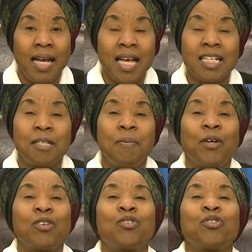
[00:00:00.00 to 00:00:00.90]
It's
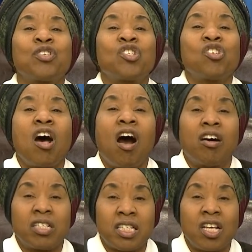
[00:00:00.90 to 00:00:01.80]
because the
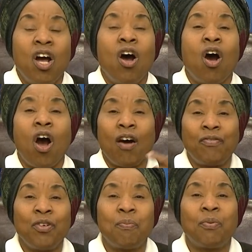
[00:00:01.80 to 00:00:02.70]
source
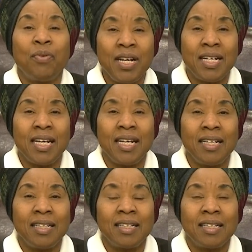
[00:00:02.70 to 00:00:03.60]
of the
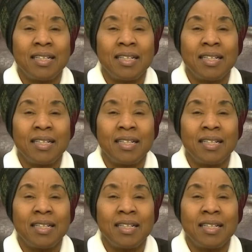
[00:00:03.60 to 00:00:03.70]
breeding